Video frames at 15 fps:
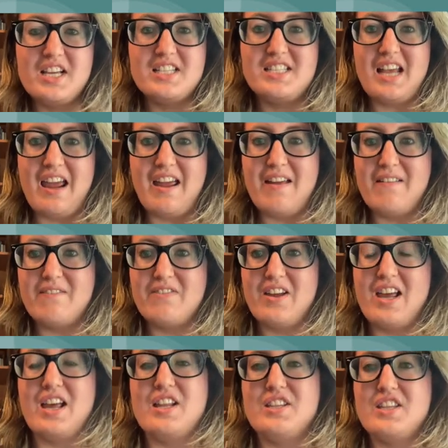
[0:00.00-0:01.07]
save
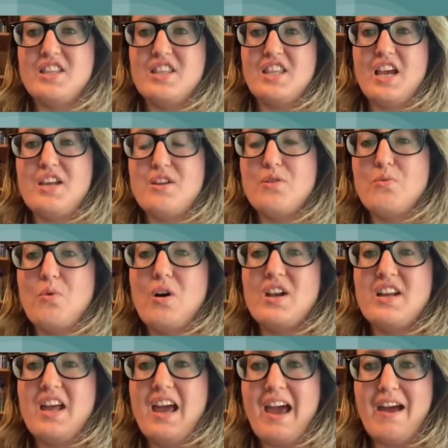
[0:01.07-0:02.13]
and that you
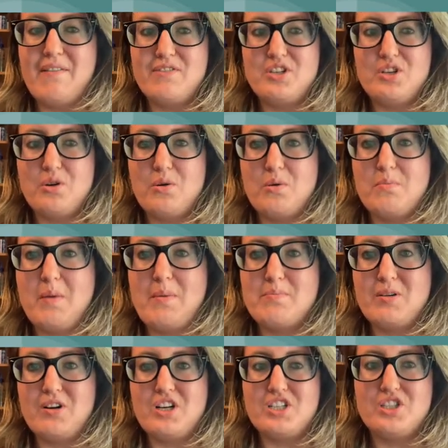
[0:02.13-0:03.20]
want to have to
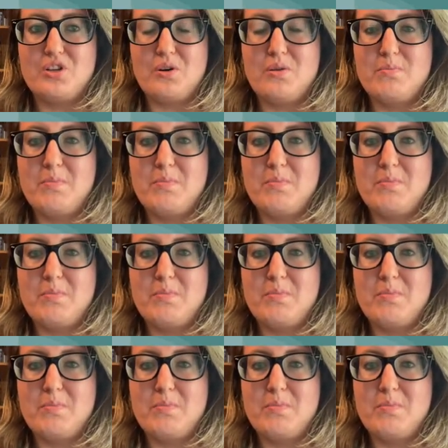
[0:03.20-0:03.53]
remember a certain